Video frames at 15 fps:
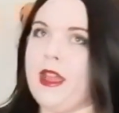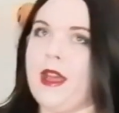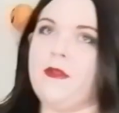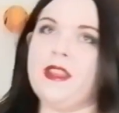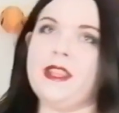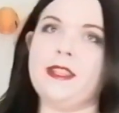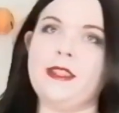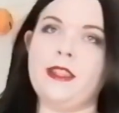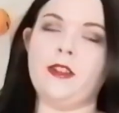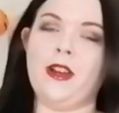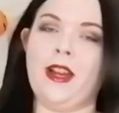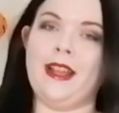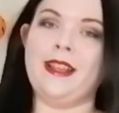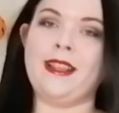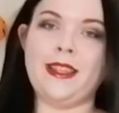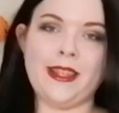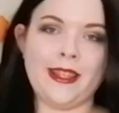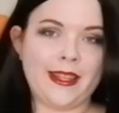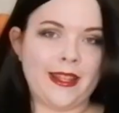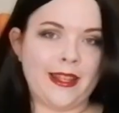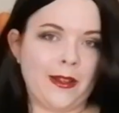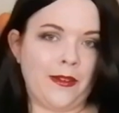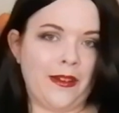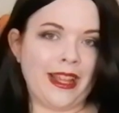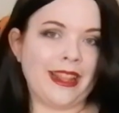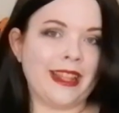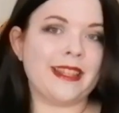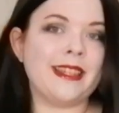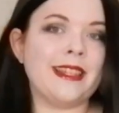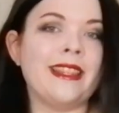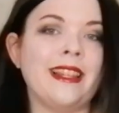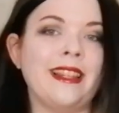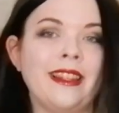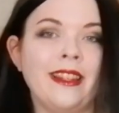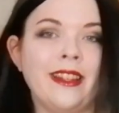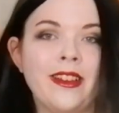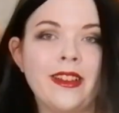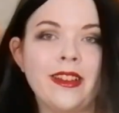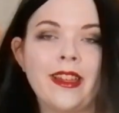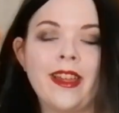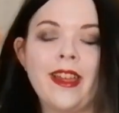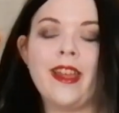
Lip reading: But yeah, this is the dress, this is the wig, this is the look.